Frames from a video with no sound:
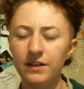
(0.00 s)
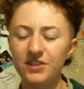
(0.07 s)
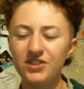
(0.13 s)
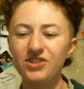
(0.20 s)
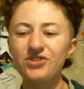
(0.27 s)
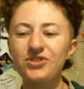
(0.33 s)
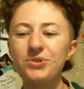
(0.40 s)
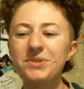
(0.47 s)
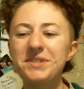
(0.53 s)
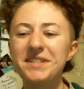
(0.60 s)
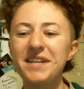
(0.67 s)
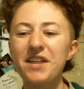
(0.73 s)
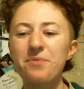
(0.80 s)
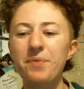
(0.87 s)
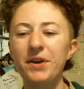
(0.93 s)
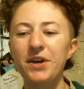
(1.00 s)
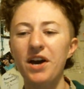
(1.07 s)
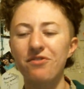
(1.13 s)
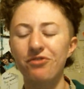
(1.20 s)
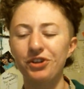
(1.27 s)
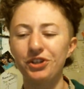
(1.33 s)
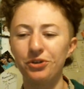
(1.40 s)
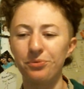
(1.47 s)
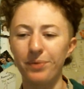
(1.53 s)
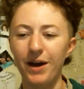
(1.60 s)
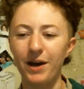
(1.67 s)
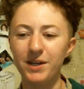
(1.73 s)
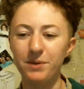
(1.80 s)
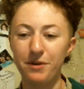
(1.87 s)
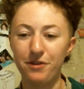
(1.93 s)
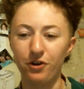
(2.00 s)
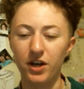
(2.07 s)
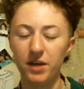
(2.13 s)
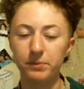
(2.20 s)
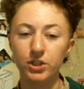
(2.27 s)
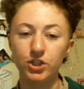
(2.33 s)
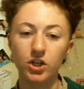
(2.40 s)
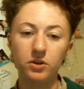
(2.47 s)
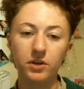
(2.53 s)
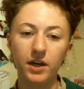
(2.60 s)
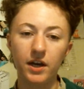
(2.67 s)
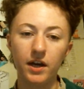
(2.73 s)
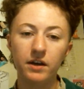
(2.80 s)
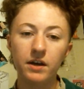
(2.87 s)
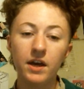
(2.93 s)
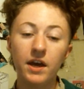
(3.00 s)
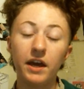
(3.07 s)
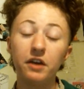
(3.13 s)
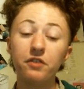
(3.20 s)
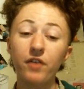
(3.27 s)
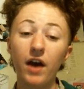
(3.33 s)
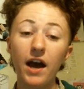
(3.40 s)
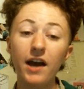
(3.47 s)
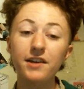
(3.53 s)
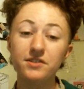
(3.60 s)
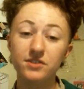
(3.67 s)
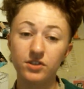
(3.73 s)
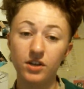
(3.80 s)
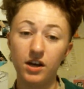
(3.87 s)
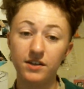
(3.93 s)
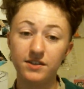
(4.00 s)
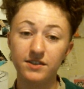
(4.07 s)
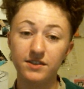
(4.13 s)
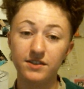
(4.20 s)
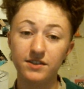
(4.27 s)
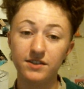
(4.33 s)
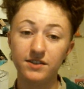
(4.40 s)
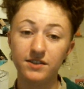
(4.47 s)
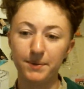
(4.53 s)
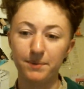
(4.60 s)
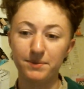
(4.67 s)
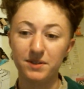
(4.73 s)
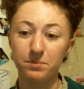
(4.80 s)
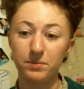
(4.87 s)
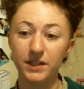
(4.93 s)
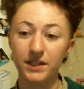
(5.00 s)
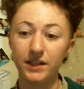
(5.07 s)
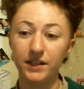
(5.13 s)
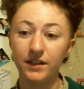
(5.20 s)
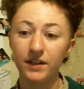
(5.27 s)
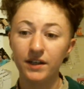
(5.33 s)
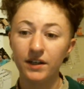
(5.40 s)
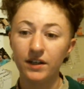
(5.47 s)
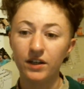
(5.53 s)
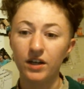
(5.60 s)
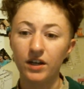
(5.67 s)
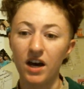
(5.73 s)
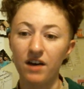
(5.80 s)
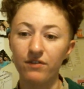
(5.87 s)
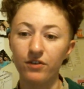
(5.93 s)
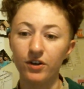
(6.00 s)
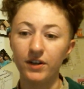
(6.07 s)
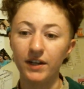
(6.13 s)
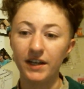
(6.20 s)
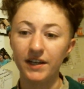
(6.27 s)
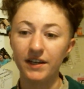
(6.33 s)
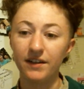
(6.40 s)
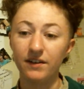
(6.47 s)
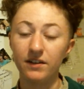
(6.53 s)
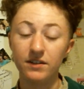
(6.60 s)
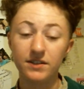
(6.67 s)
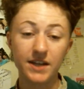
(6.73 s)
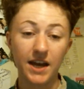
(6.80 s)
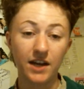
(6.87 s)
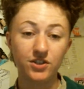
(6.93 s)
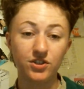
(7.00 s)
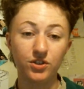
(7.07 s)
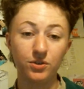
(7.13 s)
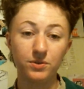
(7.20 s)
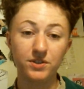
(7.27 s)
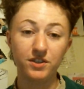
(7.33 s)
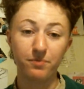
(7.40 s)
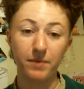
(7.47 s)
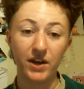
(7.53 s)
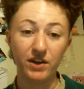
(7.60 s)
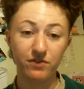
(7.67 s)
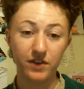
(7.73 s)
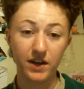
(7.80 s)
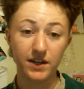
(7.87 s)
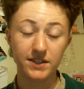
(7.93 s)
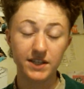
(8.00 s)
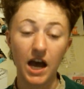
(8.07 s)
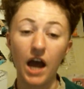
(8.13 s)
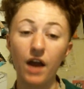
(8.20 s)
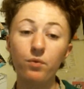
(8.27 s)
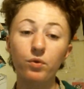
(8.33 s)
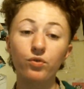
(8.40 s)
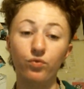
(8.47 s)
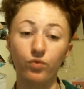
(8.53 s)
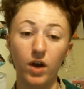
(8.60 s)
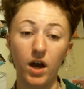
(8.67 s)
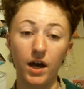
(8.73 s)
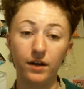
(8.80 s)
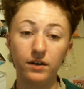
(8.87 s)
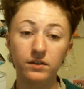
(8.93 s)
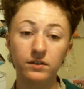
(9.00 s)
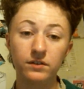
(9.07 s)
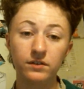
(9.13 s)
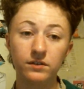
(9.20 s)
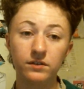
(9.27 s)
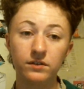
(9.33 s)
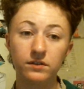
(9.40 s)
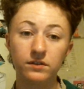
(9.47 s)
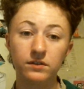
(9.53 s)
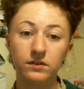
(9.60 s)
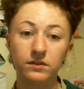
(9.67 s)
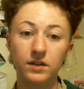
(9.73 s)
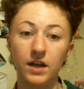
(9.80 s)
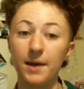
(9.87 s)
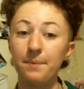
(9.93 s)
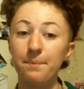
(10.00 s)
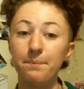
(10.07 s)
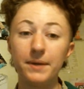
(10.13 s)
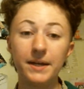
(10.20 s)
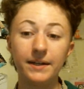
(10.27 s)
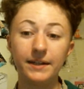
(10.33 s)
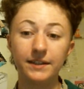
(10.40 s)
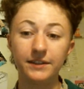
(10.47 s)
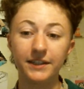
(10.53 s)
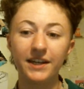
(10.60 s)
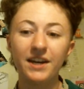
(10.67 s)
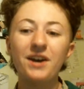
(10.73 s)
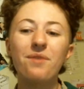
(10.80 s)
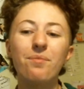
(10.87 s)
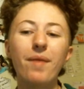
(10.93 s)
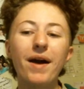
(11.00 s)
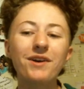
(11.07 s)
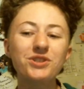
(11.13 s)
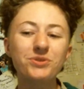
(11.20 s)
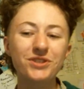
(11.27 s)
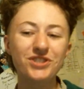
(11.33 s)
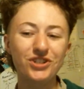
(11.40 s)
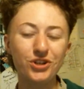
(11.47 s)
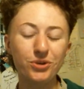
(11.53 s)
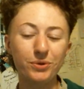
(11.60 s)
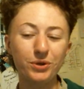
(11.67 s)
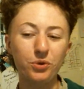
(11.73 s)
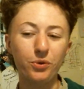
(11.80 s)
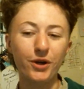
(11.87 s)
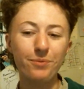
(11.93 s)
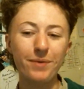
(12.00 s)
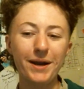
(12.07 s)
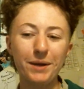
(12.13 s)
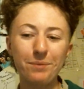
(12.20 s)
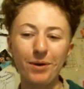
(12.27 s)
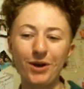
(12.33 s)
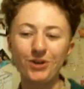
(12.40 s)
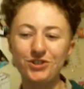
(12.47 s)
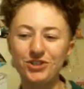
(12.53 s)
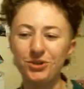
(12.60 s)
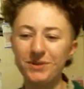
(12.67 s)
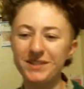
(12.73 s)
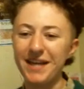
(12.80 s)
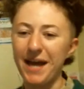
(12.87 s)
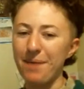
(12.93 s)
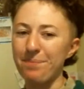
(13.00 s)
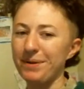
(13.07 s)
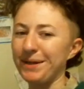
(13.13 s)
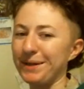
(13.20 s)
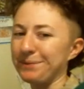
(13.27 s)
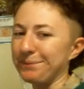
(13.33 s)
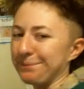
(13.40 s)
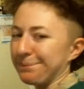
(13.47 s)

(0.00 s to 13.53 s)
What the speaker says: Seduce death by covering your body with her image. Okay, if I saw someone come up to me covered in tattoos of my face, I would run immediately. Miles wants to know when queer baiting part 2 is happening.